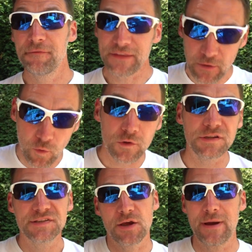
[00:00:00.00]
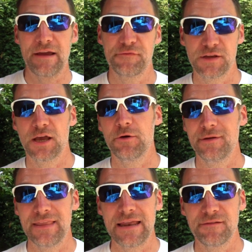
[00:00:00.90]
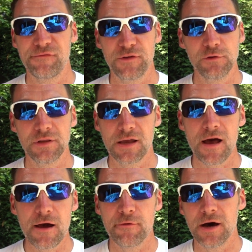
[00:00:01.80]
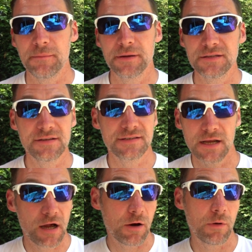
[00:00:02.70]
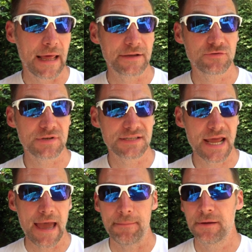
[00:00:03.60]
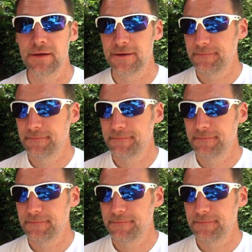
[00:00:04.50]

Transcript: they also have to go and then fuel the car up. So it's like a whole extra step.